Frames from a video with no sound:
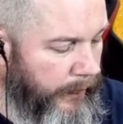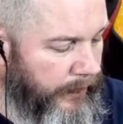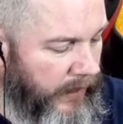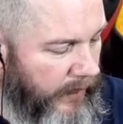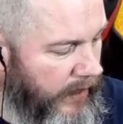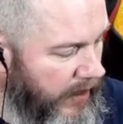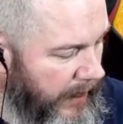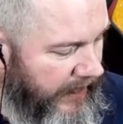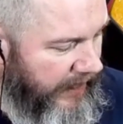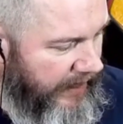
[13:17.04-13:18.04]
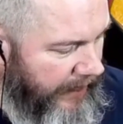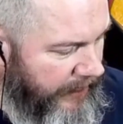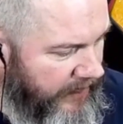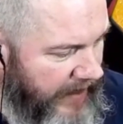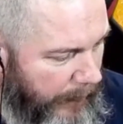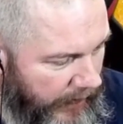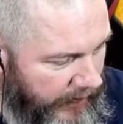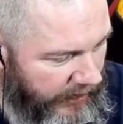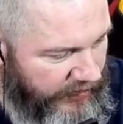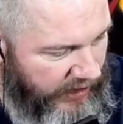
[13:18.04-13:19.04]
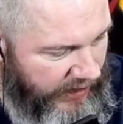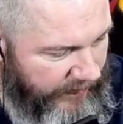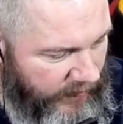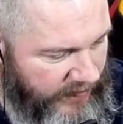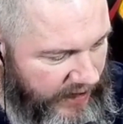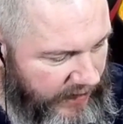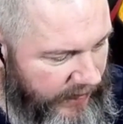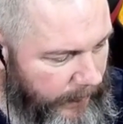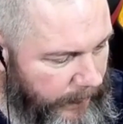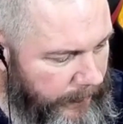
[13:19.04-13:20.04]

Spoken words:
Let's talk about this apple onion chutney for a second, though.